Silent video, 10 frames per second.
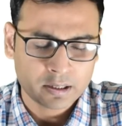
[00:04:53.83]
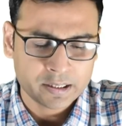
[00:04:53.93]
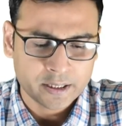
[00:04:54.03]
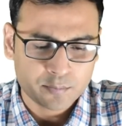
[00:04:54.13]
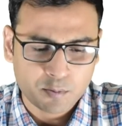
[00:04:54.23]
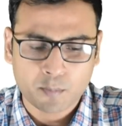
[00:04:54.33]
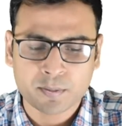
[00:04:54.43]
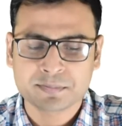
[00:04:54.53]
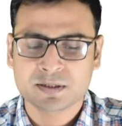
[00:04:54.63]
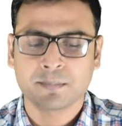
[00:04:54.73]
create
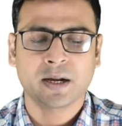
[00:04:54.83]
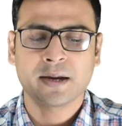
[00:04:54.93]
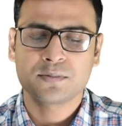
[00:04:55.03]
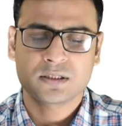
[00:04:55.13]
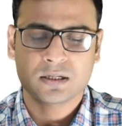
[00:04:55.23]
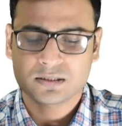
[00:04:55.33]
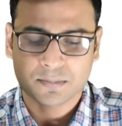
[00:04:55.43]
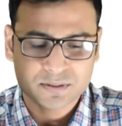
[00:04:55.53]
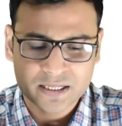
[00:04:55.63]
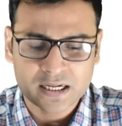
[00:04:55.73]
pop-ups, sometimes
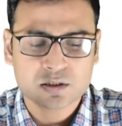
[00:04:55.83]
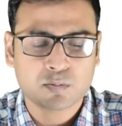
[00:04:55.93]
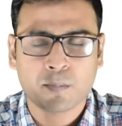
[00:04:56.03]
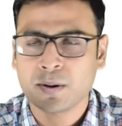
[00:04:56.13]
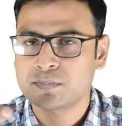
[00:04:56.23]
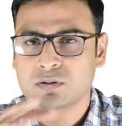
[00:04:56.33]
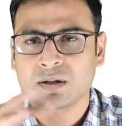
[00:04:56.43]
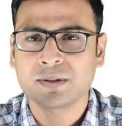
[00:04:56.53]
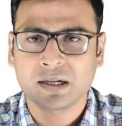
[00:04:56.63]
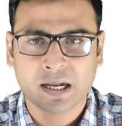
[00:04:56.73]
some sales pop-ups or
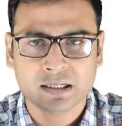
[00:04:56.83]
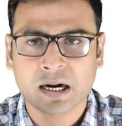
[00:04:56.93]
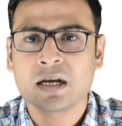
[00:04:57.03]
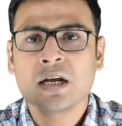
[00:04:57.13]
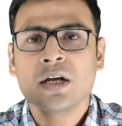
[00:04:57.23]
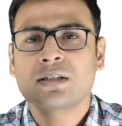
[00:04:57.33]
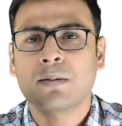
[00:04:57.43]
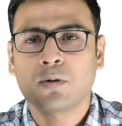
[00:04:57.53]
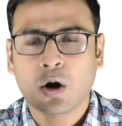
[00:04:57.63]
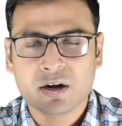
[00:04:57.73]
something like that,
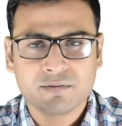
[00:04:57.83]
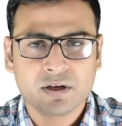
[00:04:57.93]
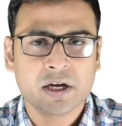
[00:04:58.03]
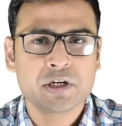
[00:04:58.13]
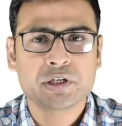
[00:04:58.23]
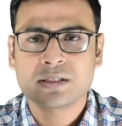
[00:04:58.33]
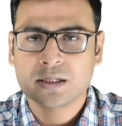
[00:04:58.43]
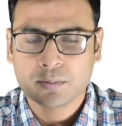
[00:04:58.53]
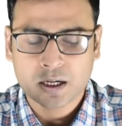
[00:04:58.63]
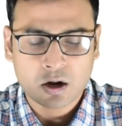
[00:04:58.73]
some notifications,
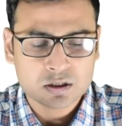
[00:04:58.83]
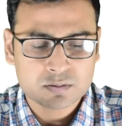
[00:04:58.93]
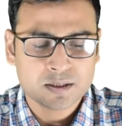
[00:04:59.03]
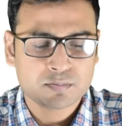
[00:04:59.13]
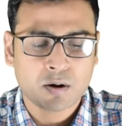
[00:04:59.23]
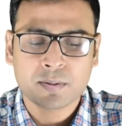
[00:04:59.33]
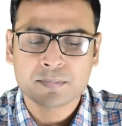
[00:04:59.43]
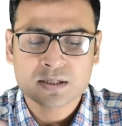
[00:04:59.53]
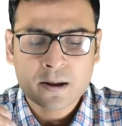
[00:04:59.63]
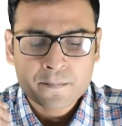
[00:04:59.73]
some announcements
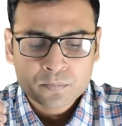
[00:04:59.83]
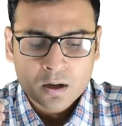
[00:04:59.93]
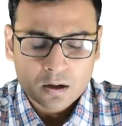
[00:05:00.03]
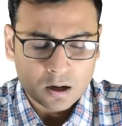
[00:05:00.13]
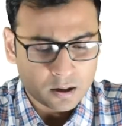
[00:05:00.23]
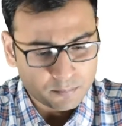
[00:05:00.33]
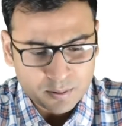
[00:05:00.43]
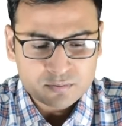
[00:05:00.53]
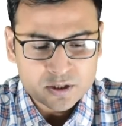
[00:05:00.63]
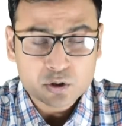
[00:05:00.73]
pop-ups.
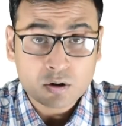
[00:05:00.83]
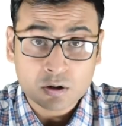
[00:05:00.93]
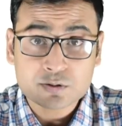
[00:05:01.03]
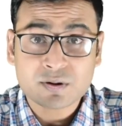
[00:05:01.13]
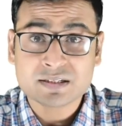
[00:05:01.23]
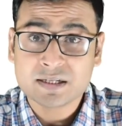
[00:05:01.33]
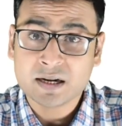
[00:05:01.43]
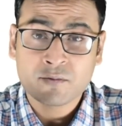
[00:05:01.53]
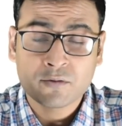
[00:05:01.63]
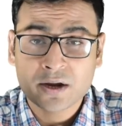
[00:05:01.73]
But we should also
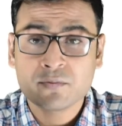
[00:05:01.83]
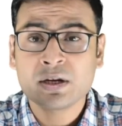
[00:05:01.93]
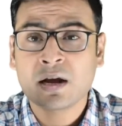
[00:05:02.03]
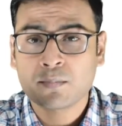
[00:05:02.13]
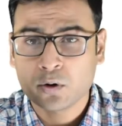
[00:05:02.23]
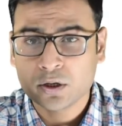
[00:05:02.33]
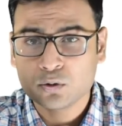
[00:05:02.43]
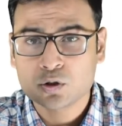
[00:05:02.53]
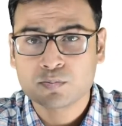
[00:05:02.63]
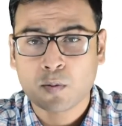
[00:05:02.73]
consider where we are putting
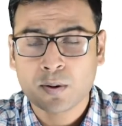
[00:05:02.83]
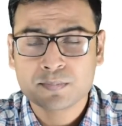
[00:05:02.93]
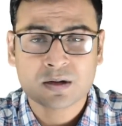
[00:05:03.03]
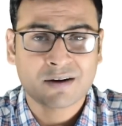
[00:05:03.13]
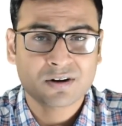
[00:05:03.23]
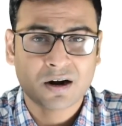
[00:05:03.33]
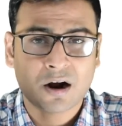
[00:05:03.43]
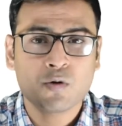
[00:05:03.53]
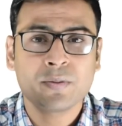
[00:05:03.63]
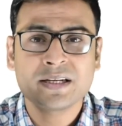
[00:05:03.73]
those pop-ups, after
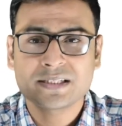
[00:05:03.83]
how many